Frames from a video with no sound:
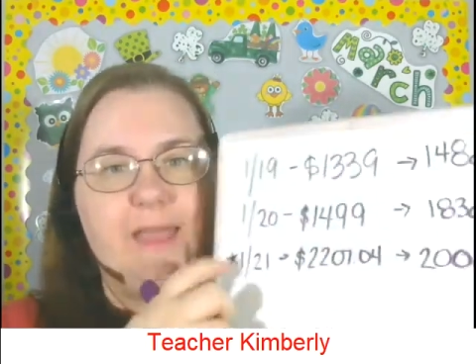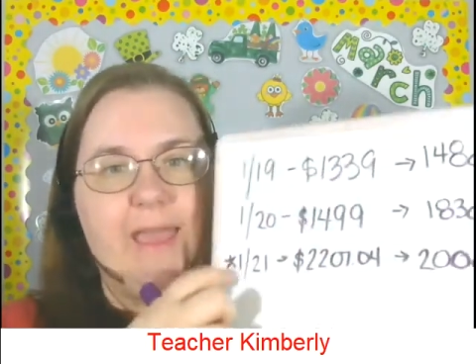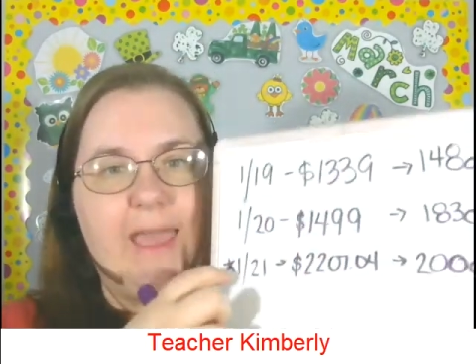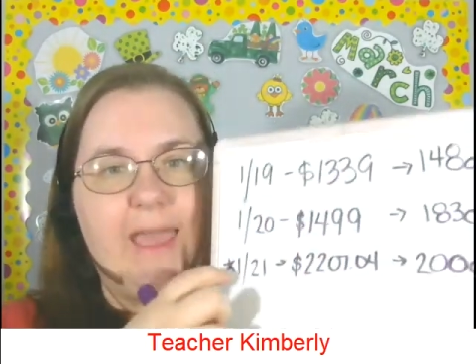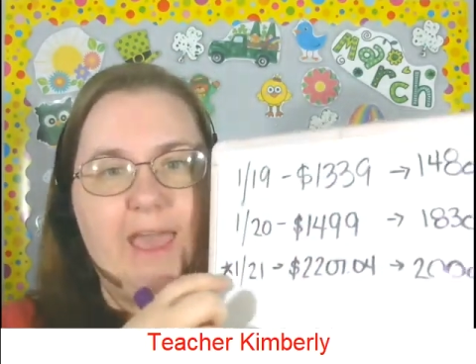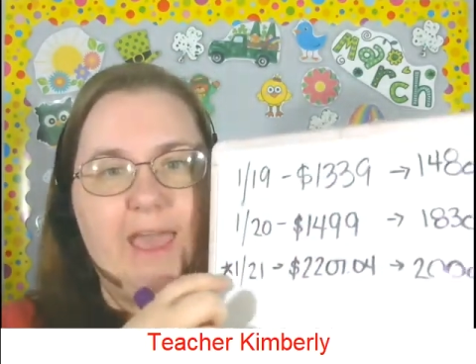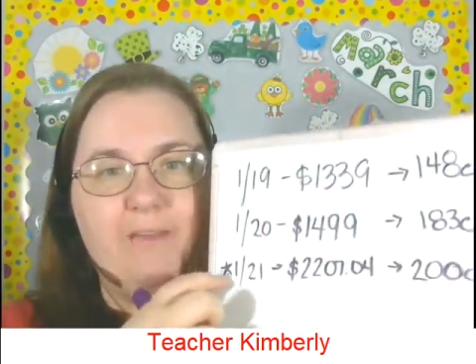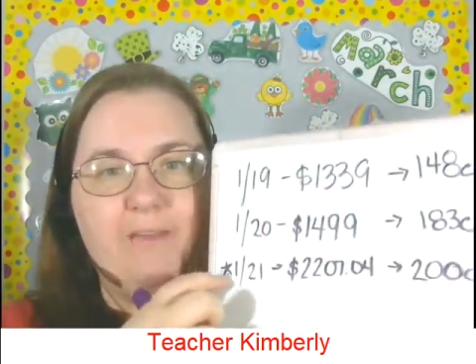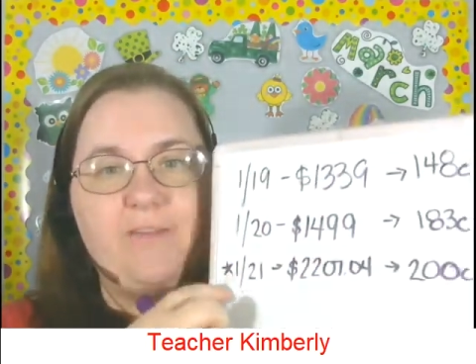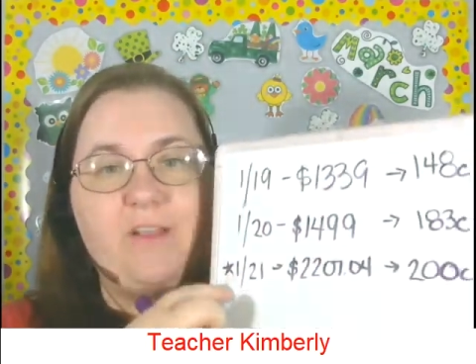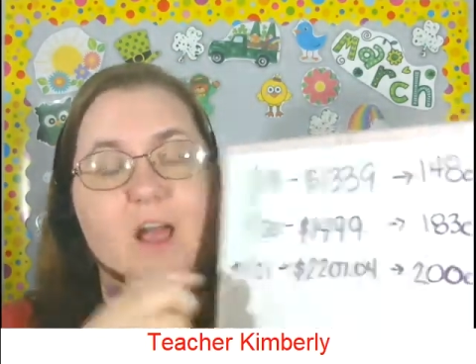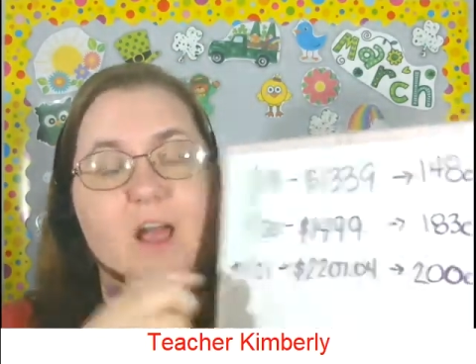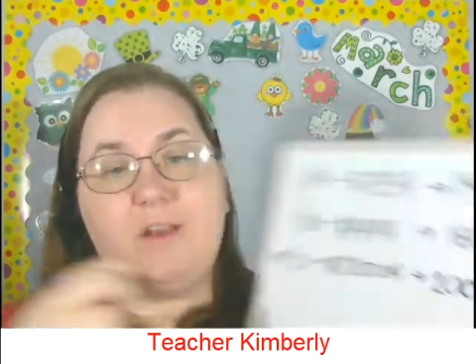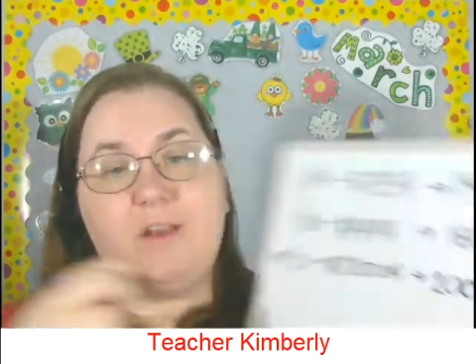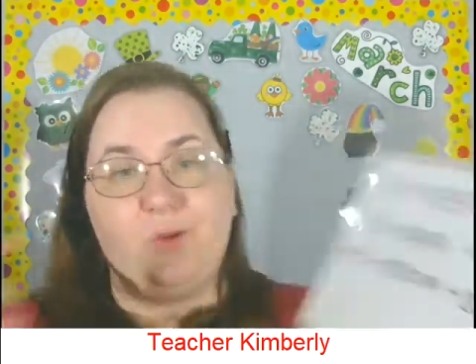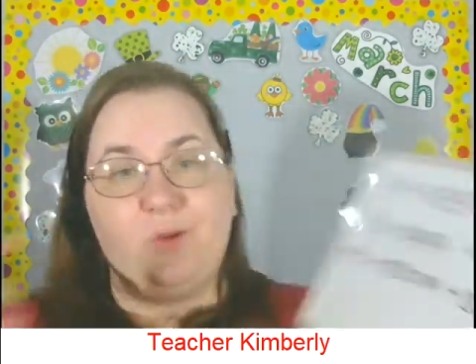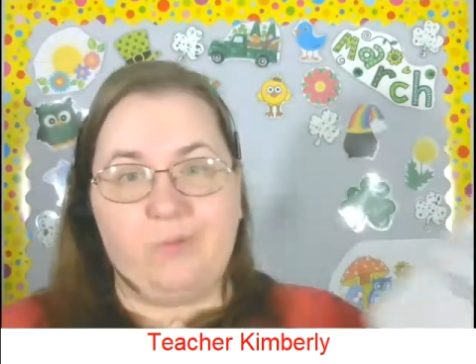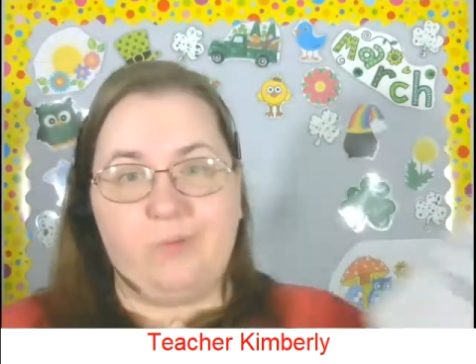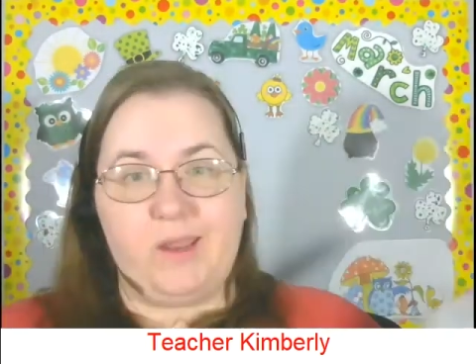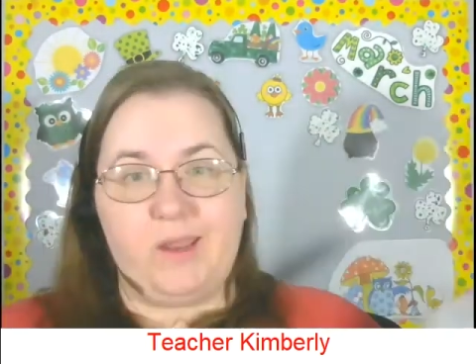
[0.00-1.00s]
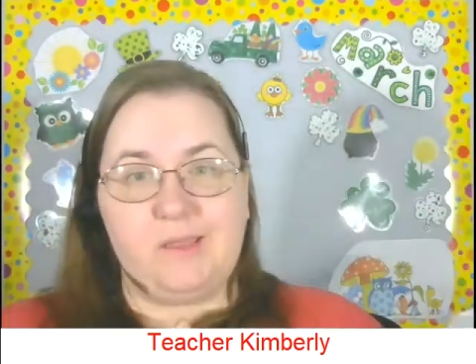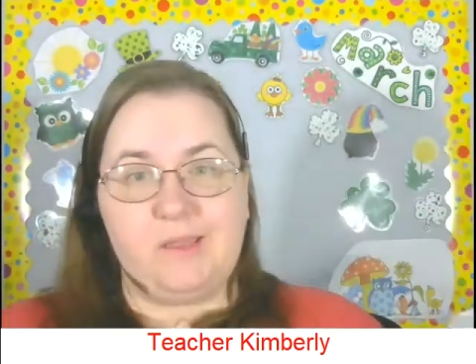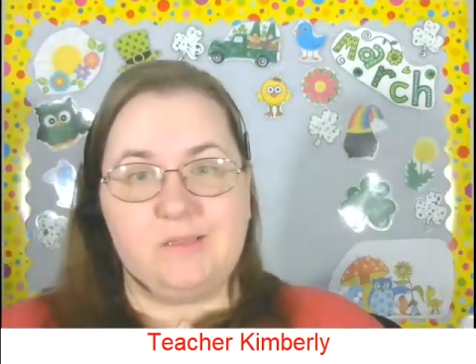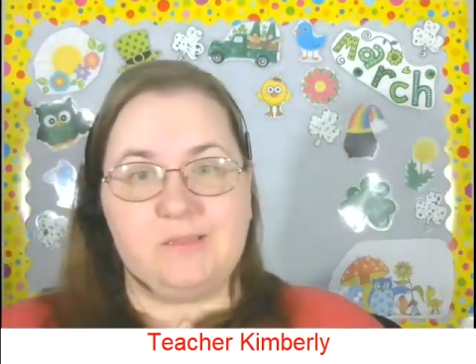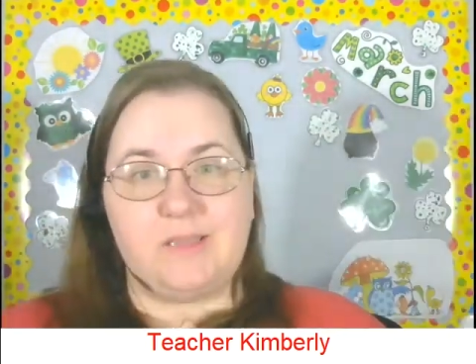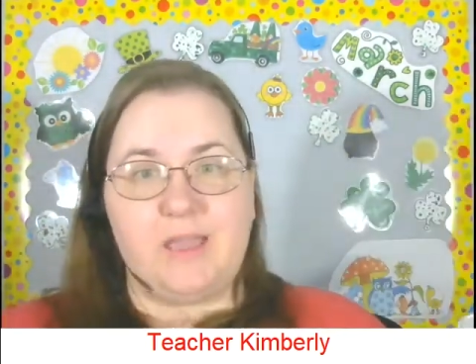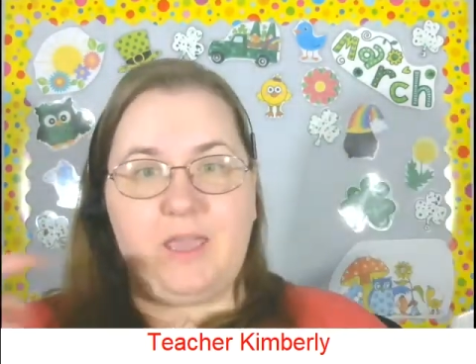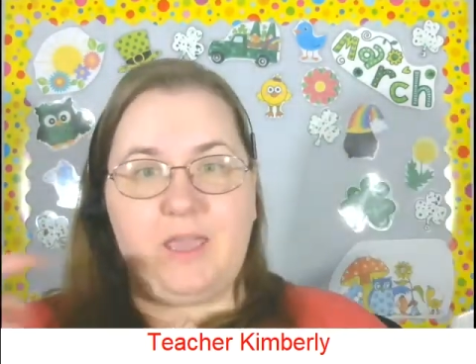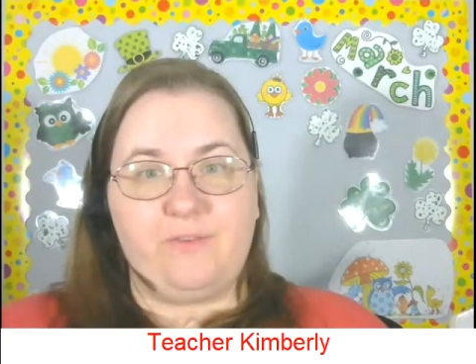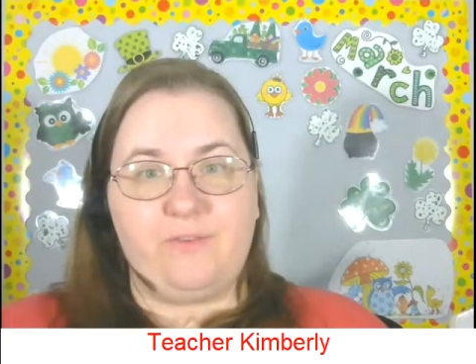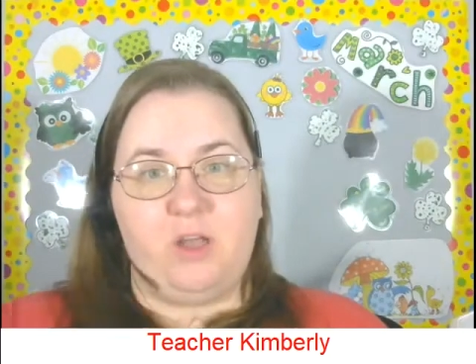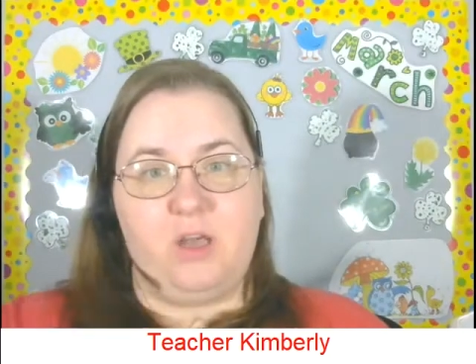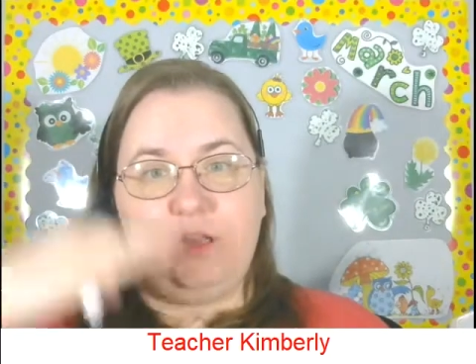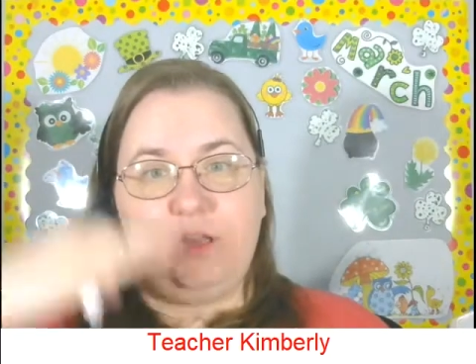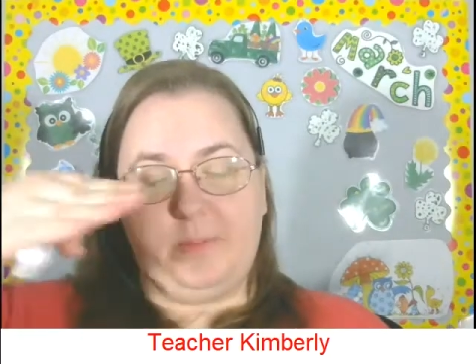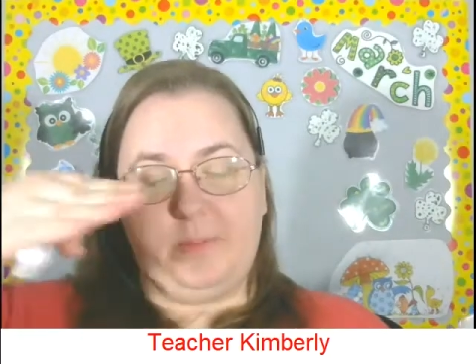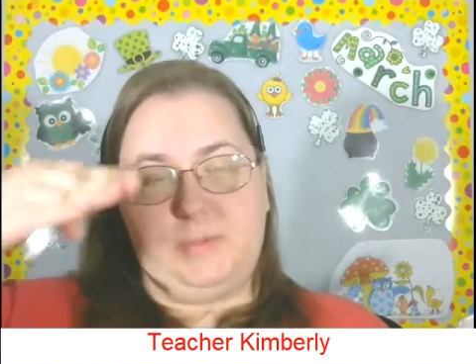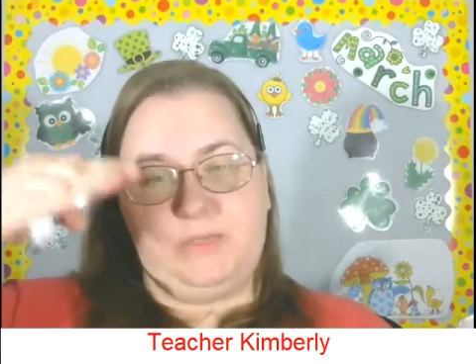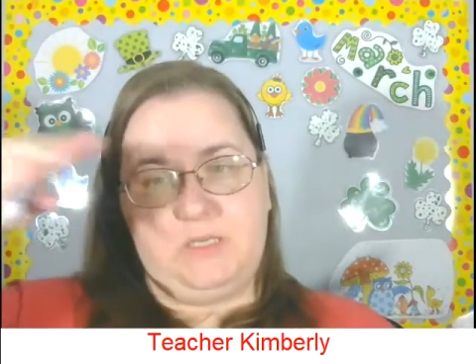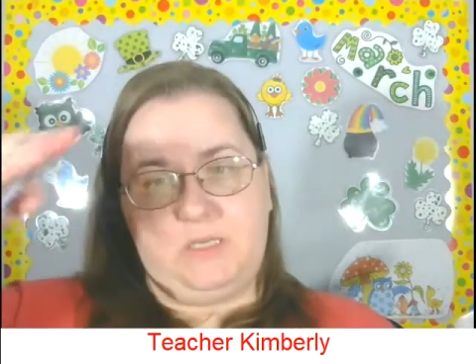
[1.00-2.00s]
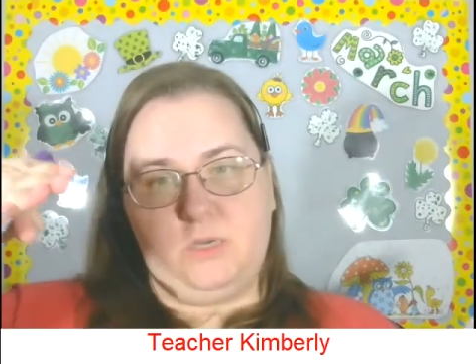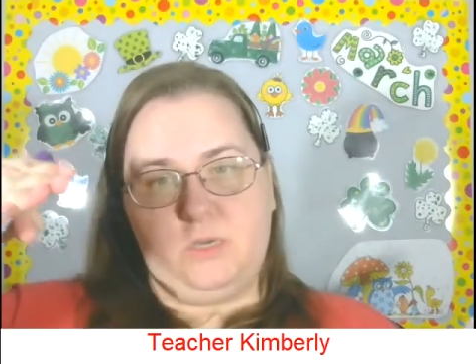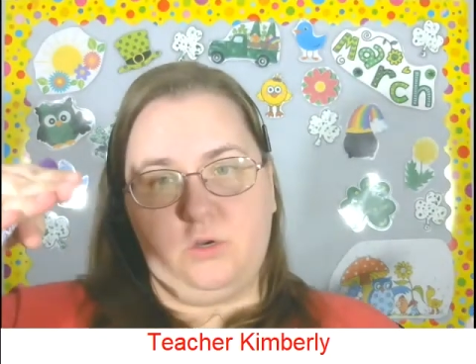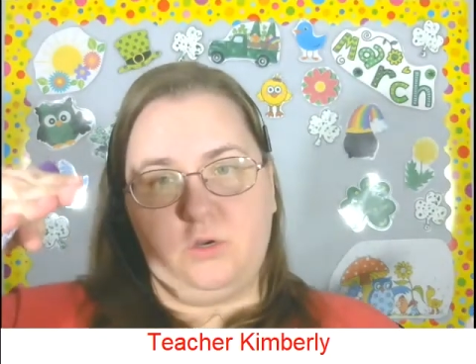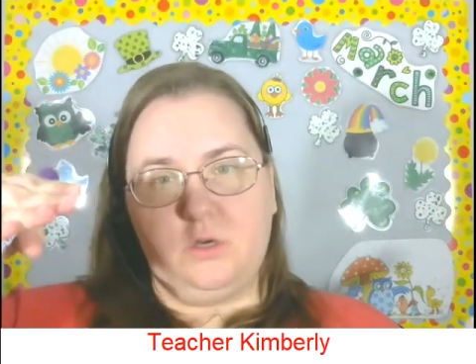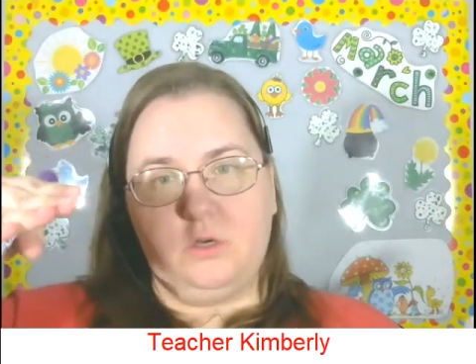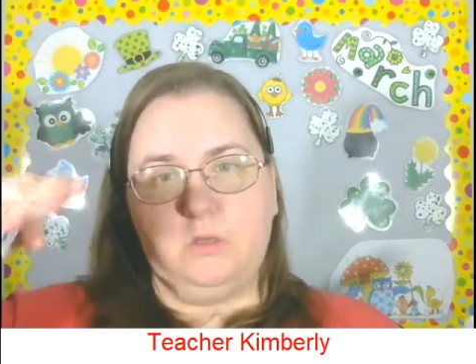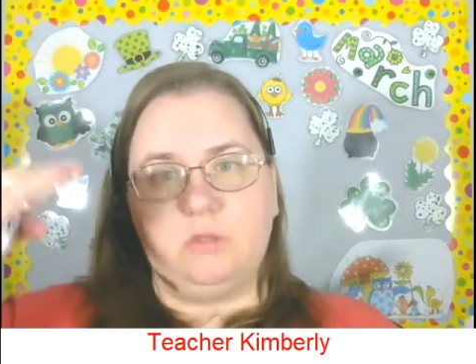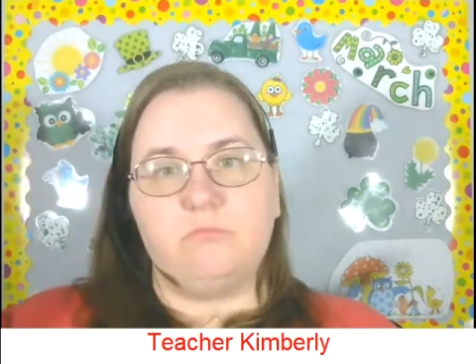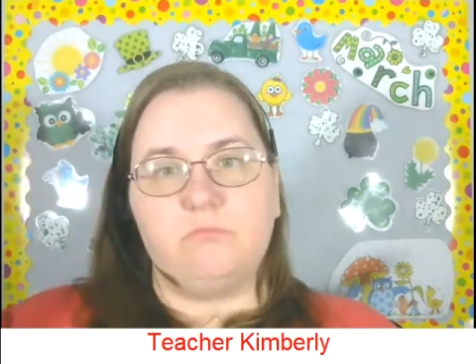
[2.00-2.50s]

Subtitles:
I have gotten a raise. I have gone up a tier.